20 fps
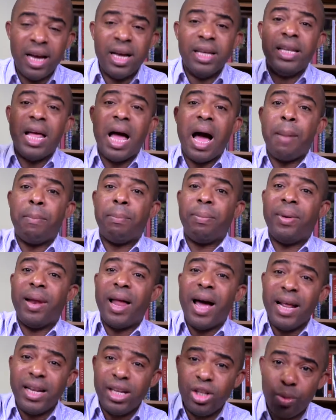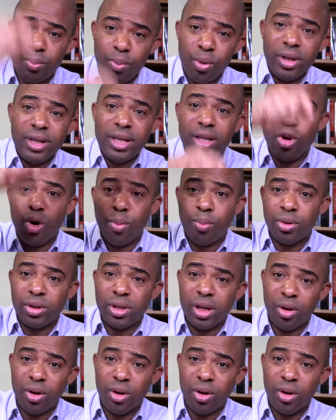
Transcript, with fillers: they applied it upon the doorpost